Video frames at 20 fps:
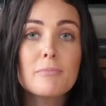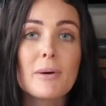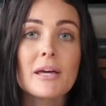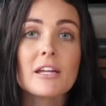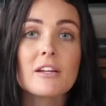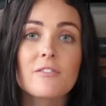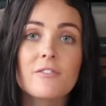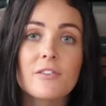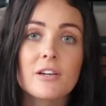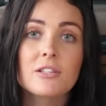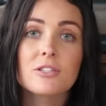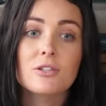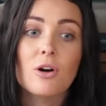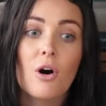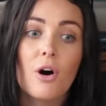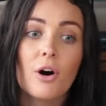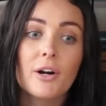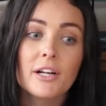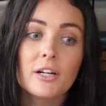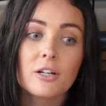benefits
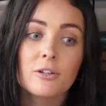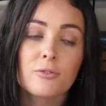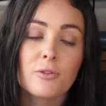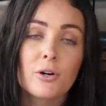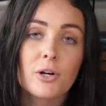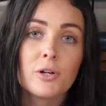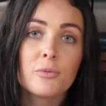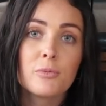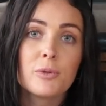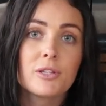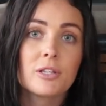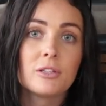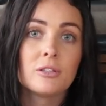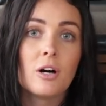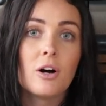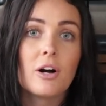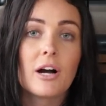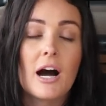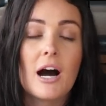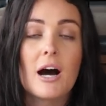on and off-road with the
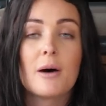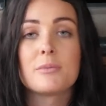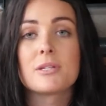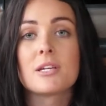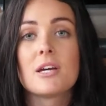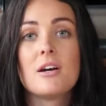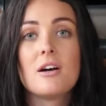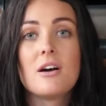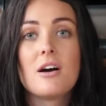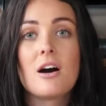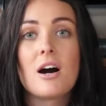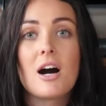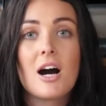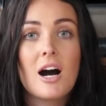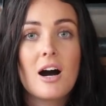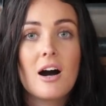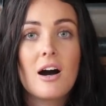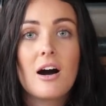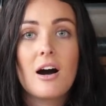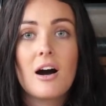long arms.
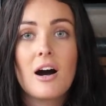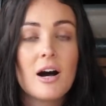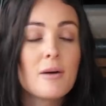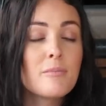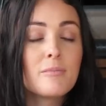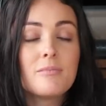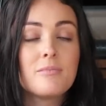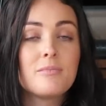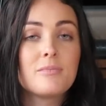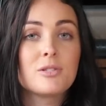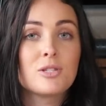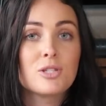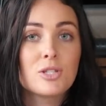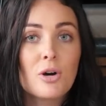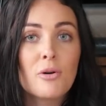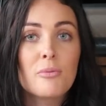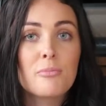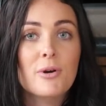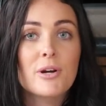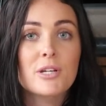I'm
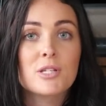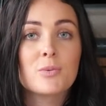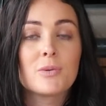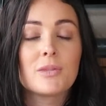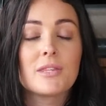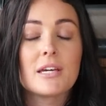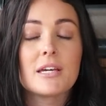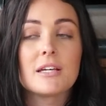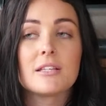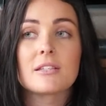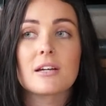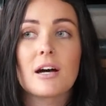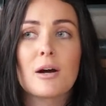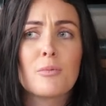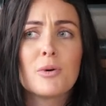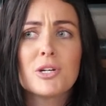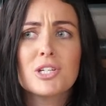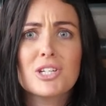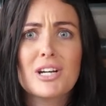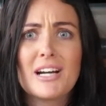so impressed with these. I
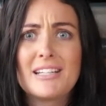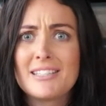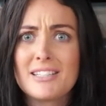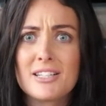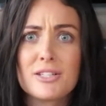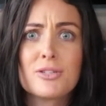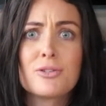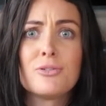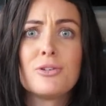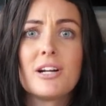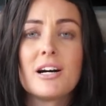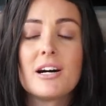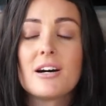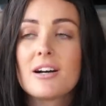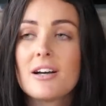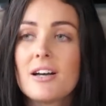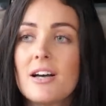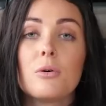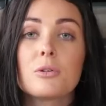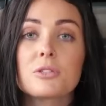wish I did it sooner.
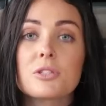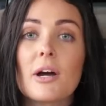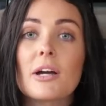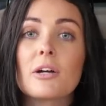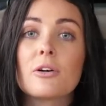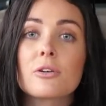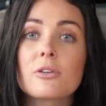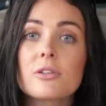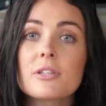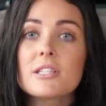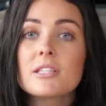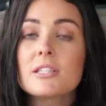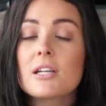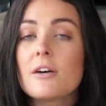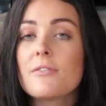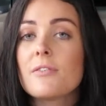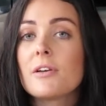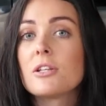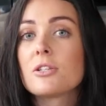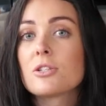Also, I got all this
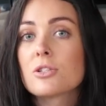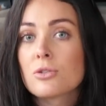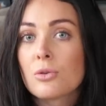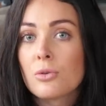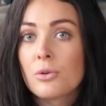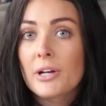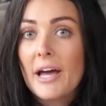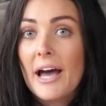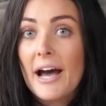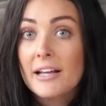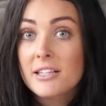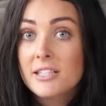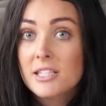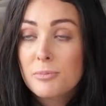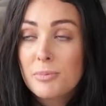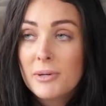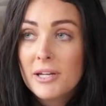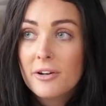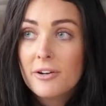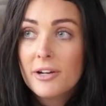stuff installed at
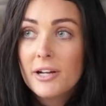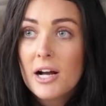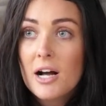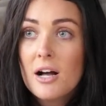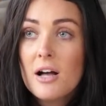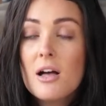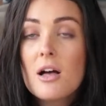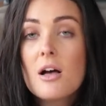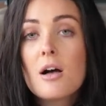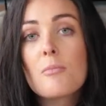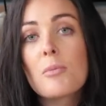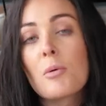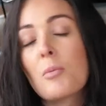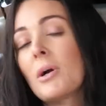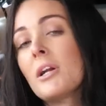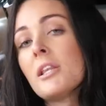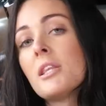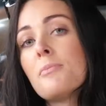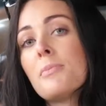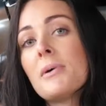Superior. But
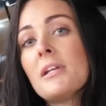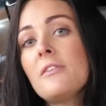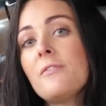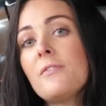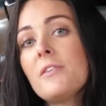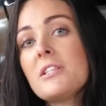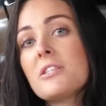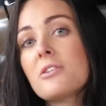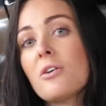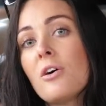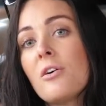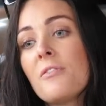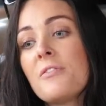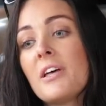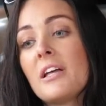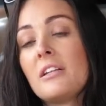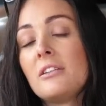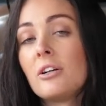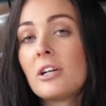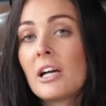one of the benefits of
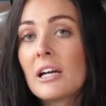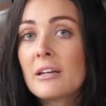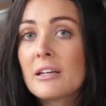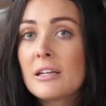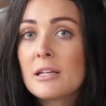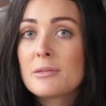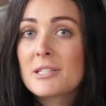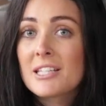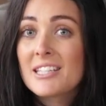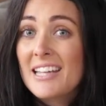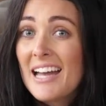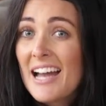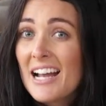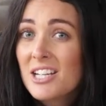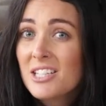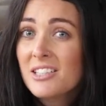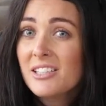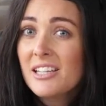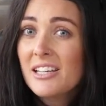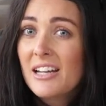their long arm kits, it
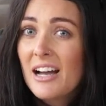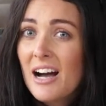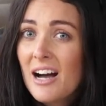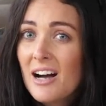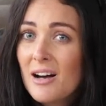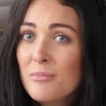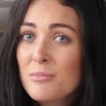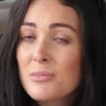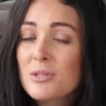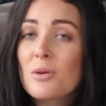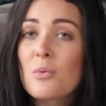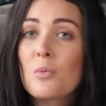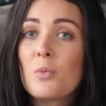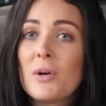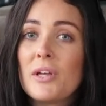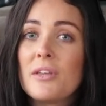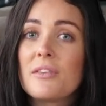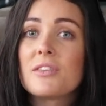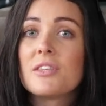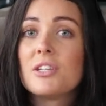actually comes
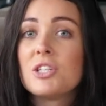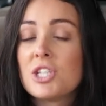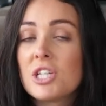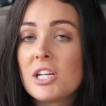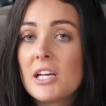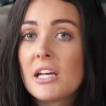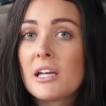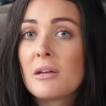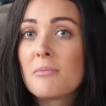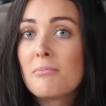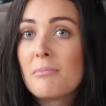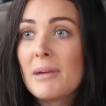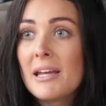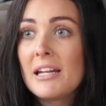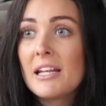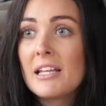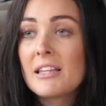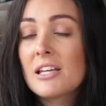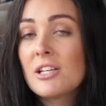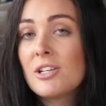with the jig,
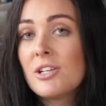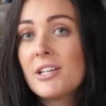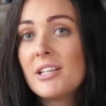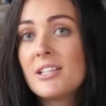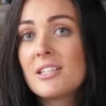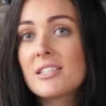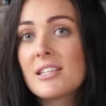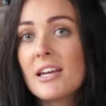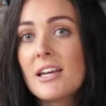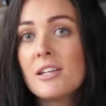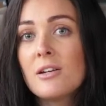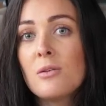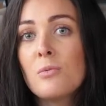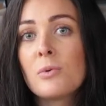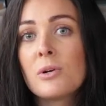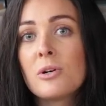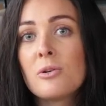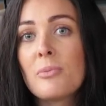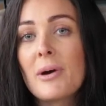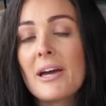meaning that you can set your
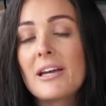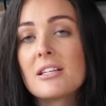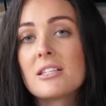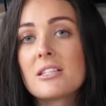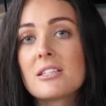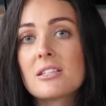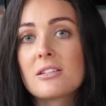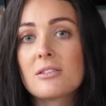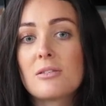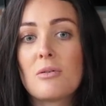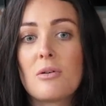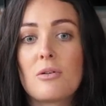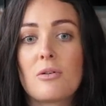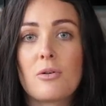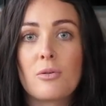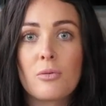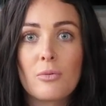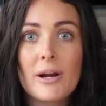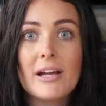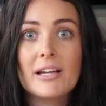wheelbase
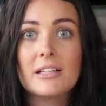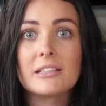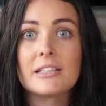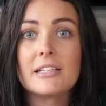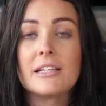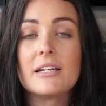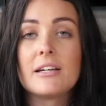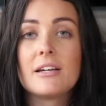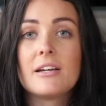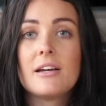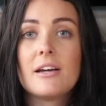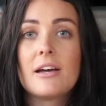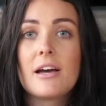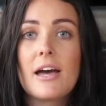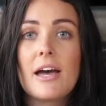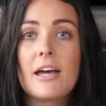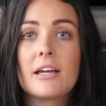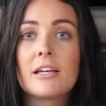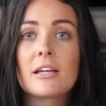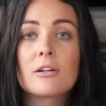correctly
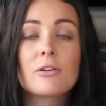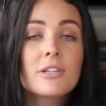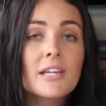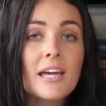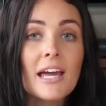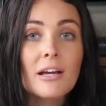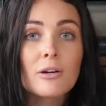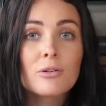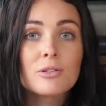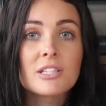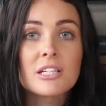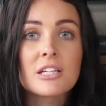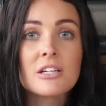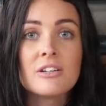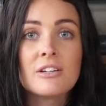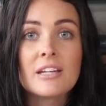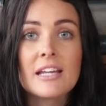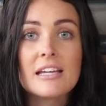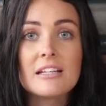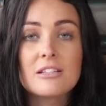and get all the angles that
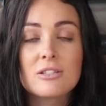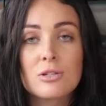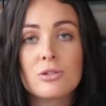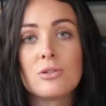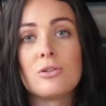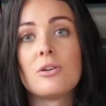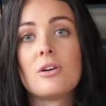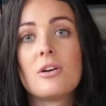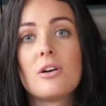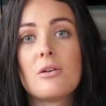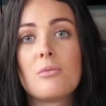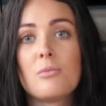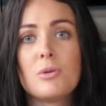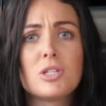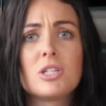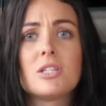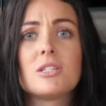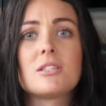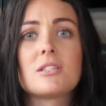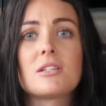you need to,
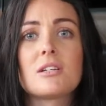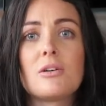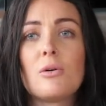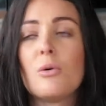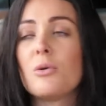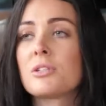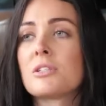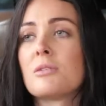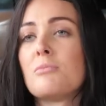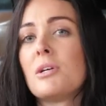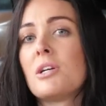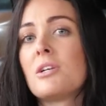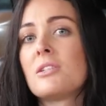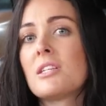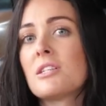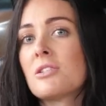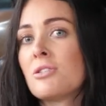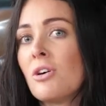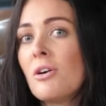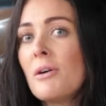which is awesome because
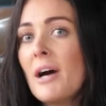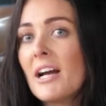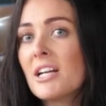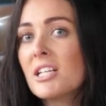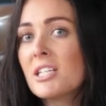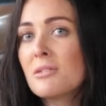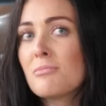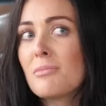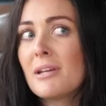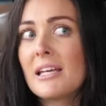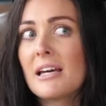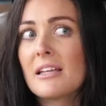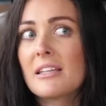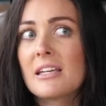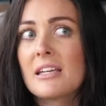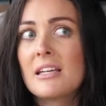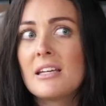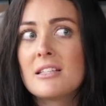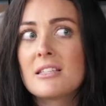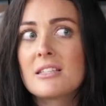there's not actually many other
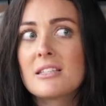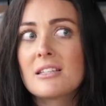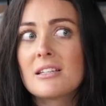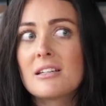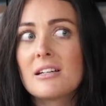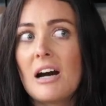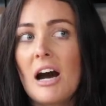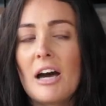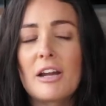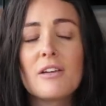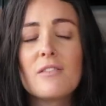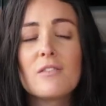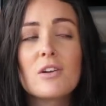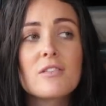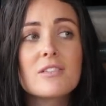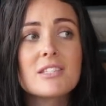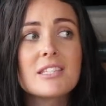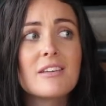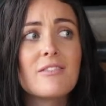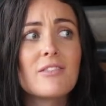kits. I don't even
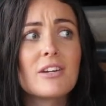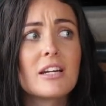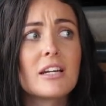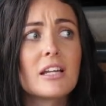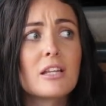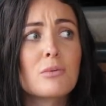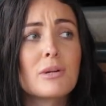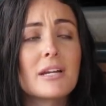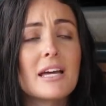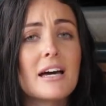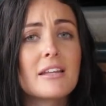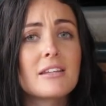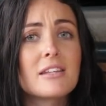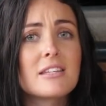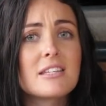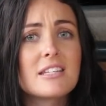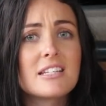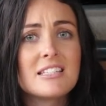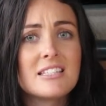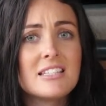know there's even another one out there
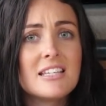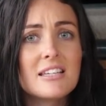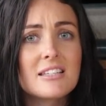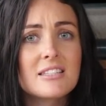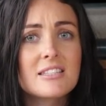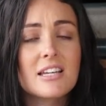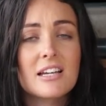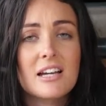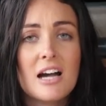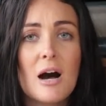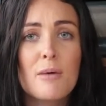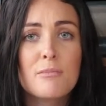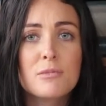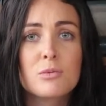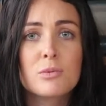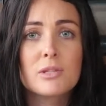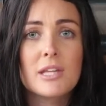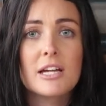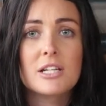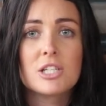that exists that
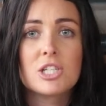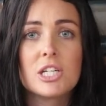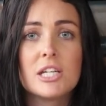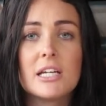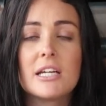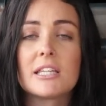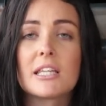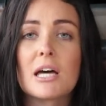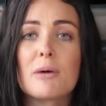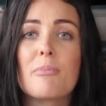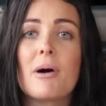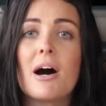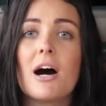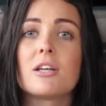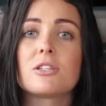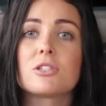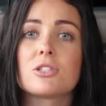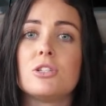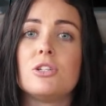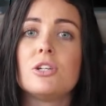comes with that jig and that
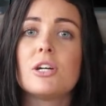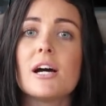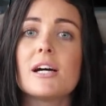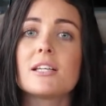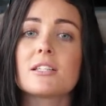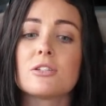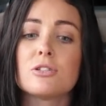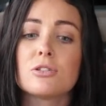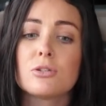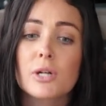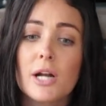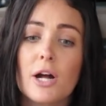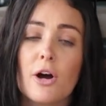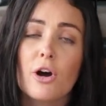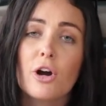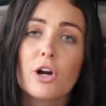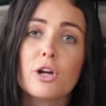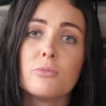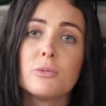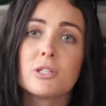part, so you guys can do it at
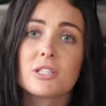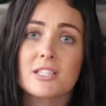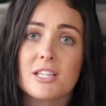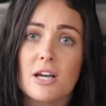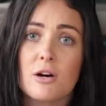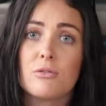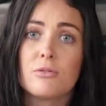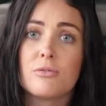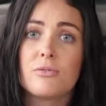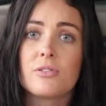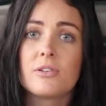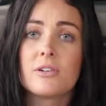home yourself.